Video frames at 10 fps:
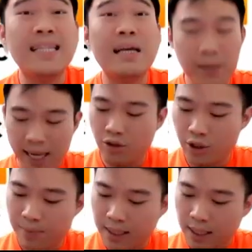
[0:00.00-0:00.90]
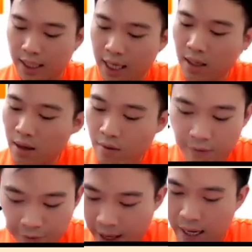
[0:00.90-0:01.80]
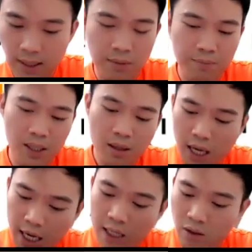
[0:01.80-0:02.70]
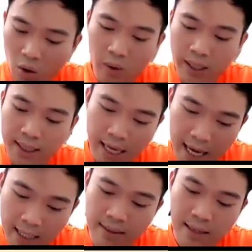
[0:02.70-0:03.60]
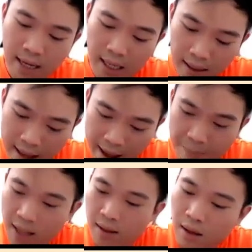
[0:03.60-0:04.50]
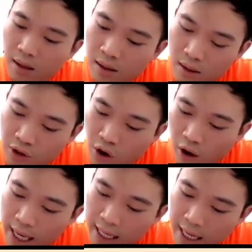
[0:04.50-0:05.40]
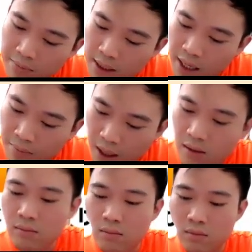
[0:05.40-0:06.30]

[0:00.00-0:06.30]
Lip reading: the double entry particularly, very simple. It is always the case, debit your income statement.